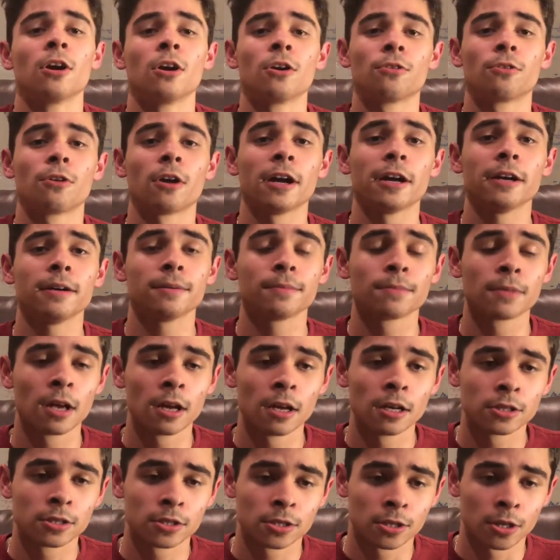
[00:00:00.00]
right?
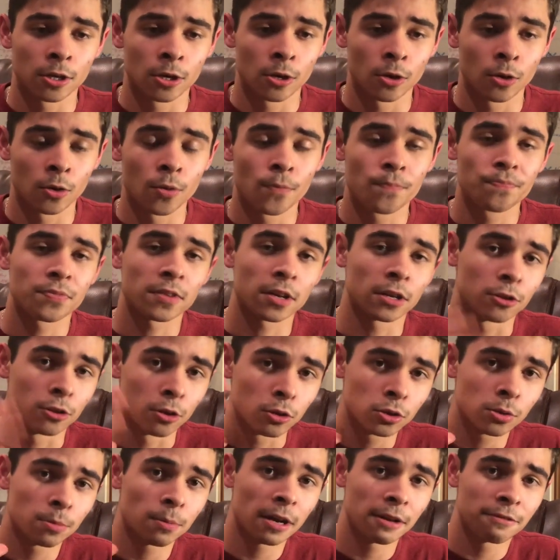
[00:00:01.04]
So
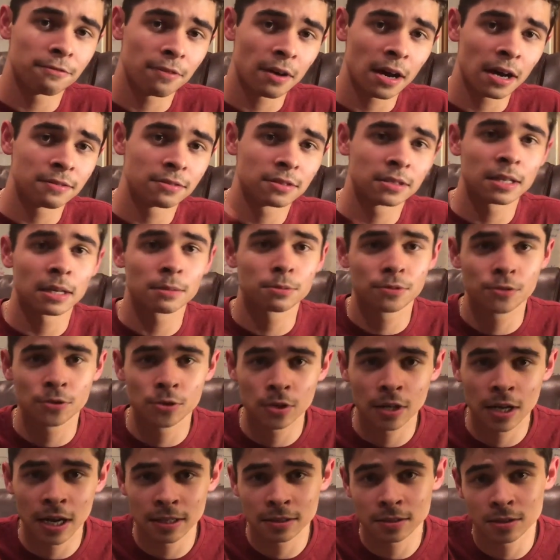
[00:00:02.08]
those are my 5 steps for you
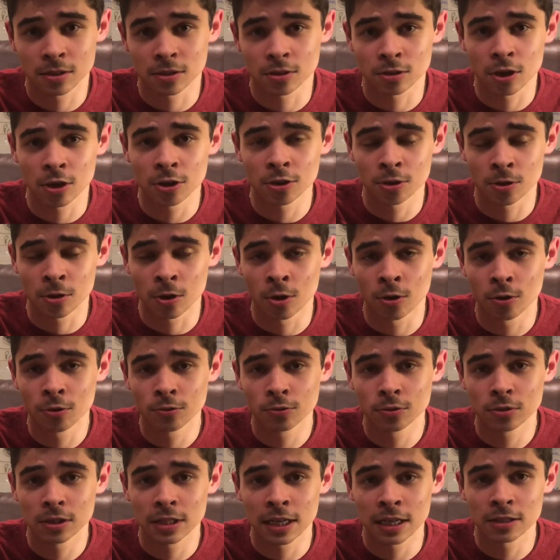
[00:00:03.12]
guys to start your
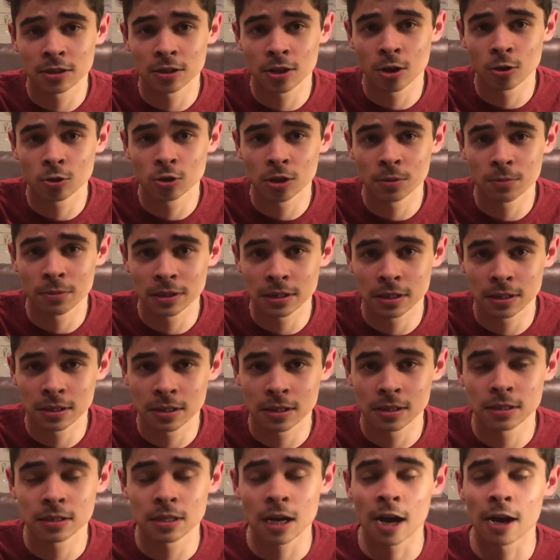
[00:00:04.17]
own tennis coaching
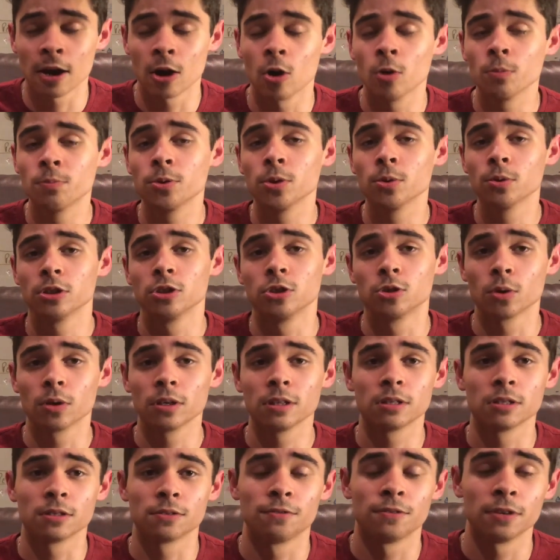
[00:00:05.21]
businesses. I hope you enjoyed
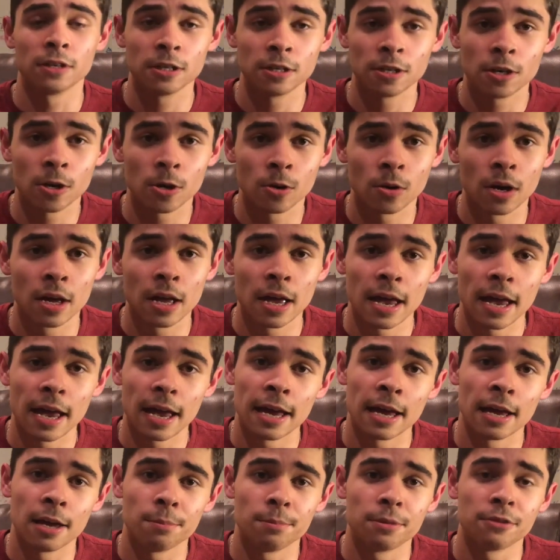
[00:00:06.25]
this video,
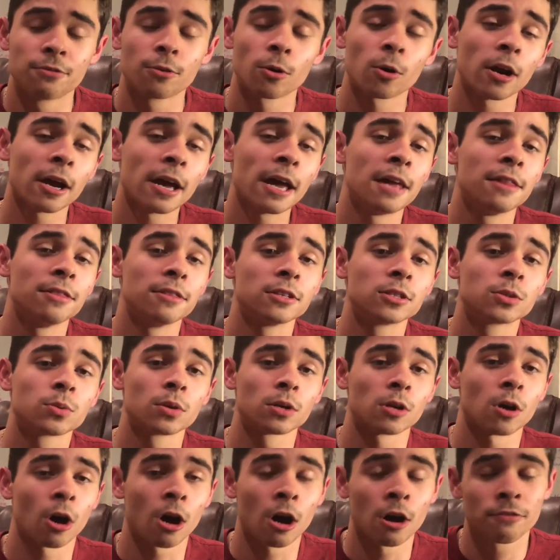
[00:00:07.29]
and before I end this
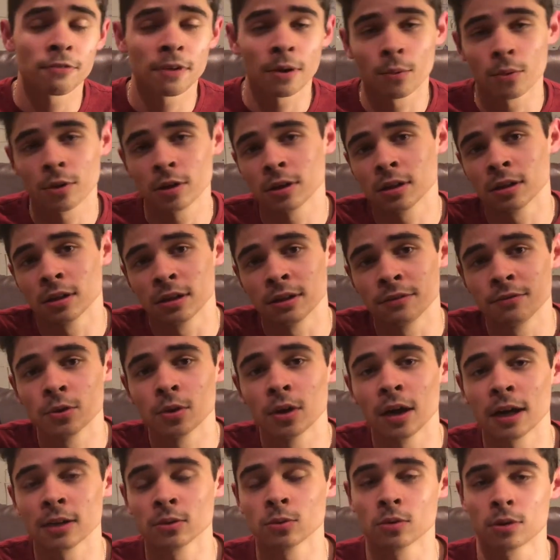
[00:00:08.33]
one off, I wanted to leave you
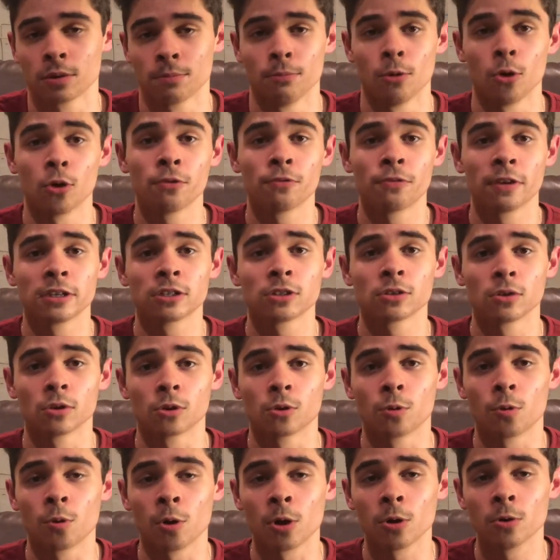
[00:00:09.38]
guys with a motivational
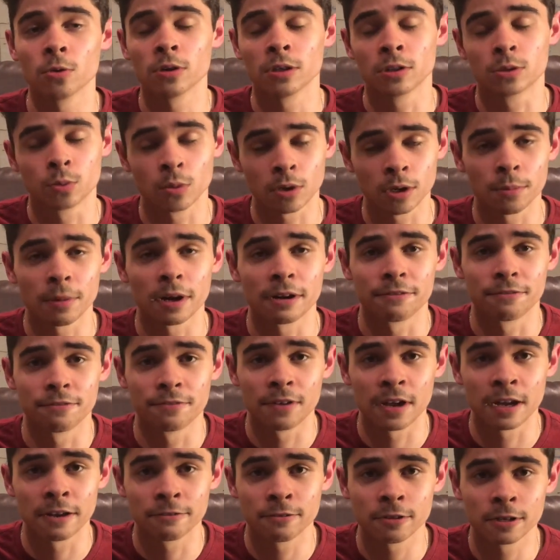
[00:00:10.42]
quote. It's one of my
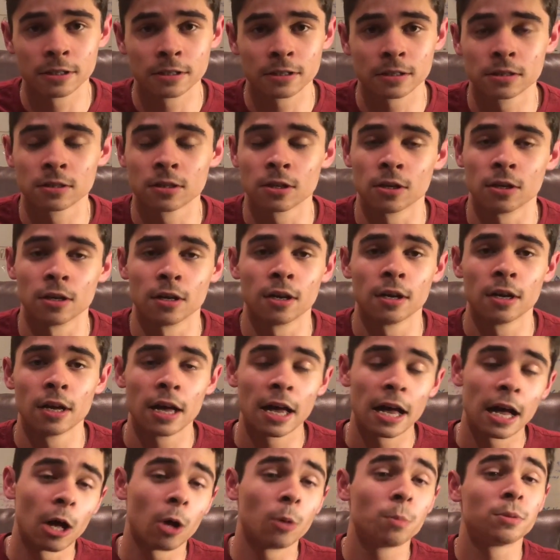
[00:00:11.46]
favorites to
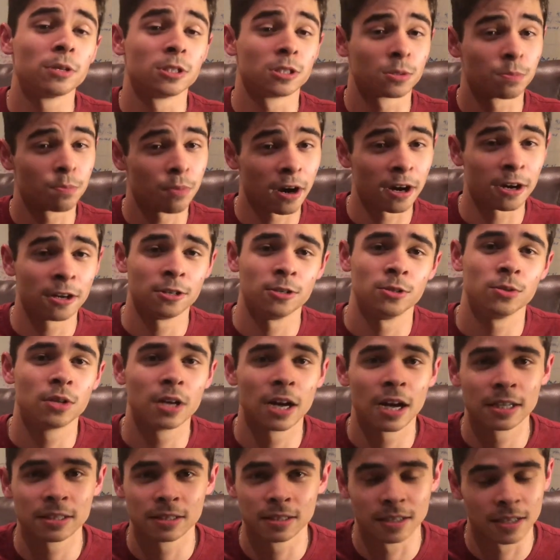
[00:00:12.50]
help inspire you
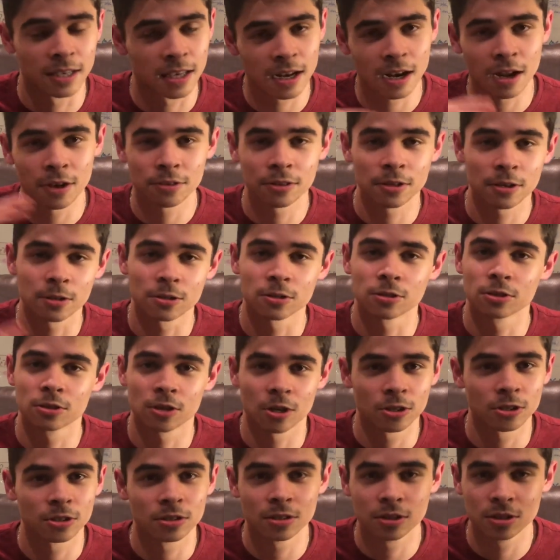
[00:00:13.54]
guys to get out there and
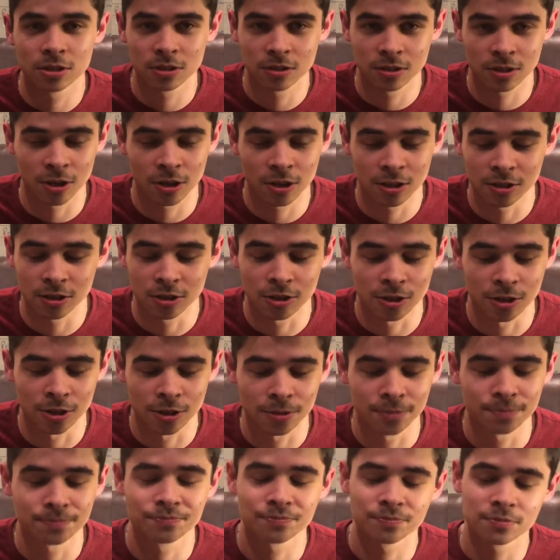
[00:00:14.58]
starting your